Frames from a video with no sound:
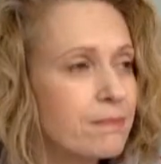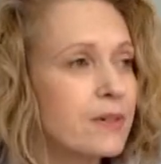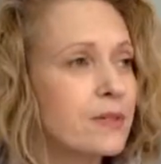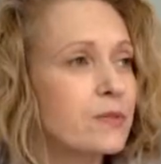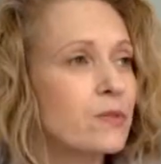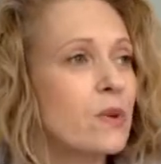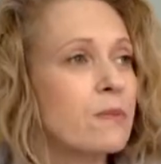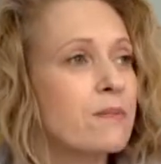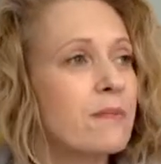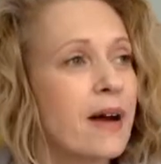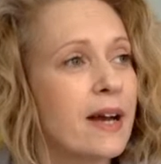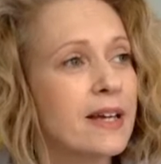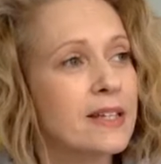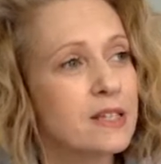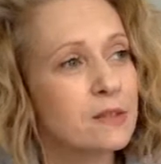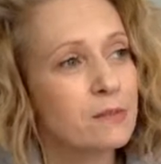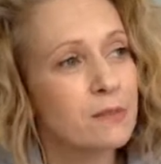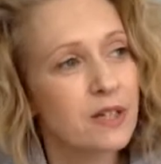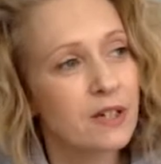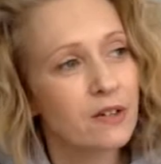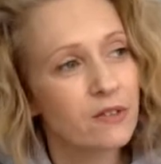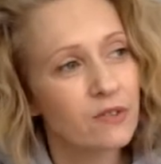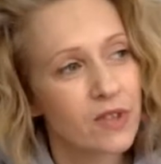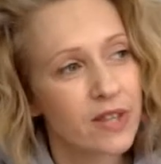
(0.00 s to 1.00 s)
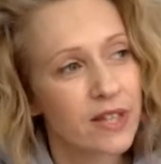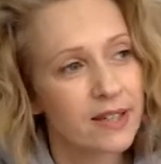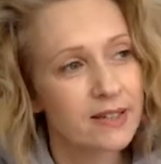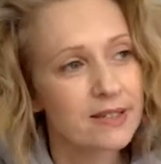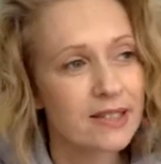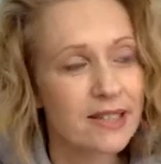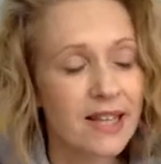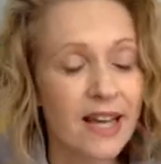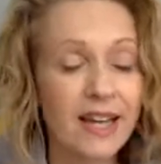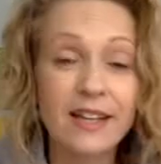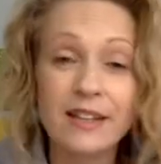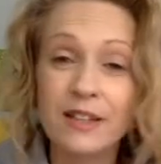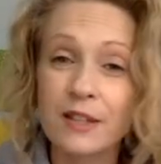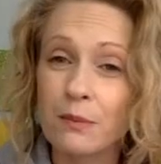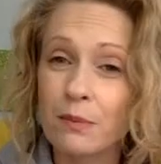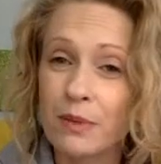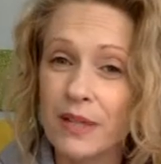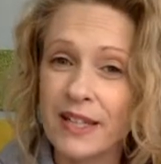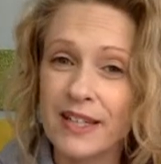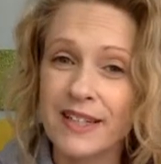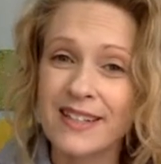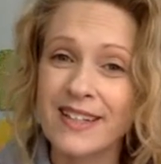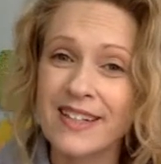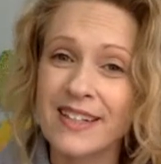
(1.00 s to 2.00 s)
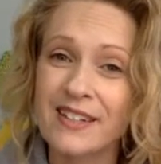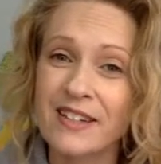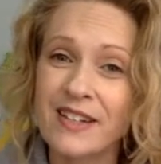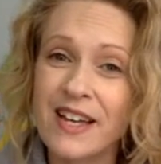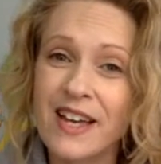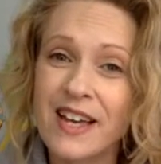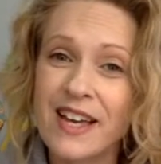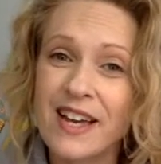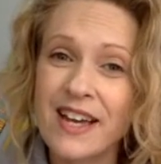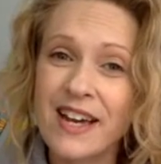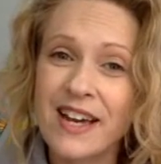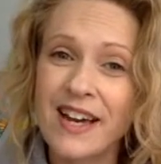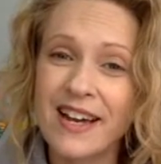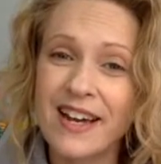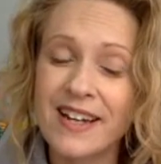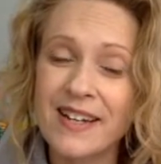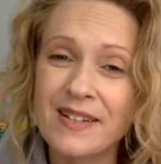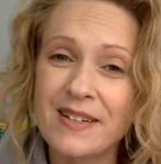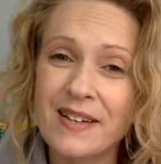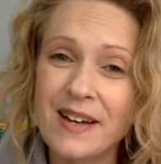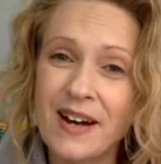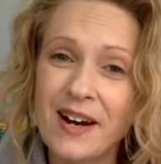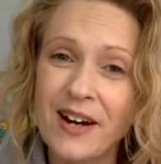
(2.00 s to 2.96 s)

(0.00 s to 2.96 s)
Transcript: it reminds me of things like the Peony uh,